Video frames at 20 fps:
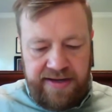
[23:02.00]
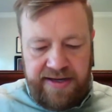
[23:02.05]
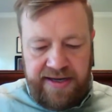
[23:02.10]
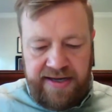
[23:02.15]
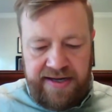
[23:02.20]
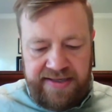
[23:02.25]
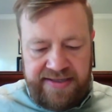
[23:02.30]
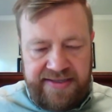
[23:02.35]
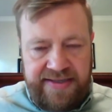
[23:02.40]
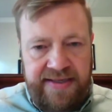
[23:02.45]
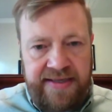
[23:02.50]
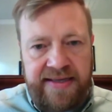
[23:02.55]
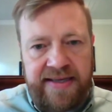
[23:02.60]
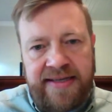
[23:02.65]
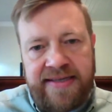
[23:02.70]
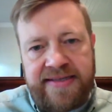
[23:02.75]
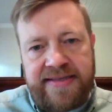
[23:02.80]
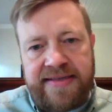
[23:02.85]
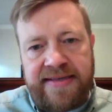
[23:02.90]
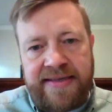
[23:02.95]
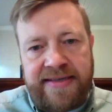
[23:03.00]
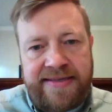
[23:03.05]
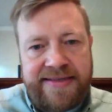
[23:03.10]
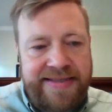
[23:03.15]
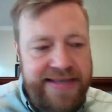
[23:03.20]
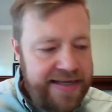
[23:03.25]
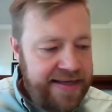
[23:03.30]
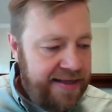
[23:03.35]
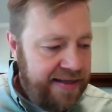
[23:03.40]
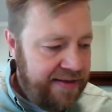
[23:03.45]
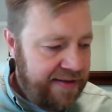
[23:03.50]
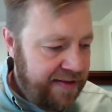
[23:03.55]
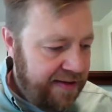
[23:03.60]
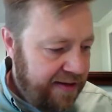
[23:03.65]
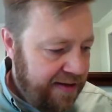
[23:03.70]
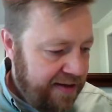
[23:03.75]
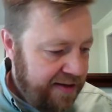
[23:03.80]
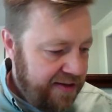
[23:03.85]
And it's taking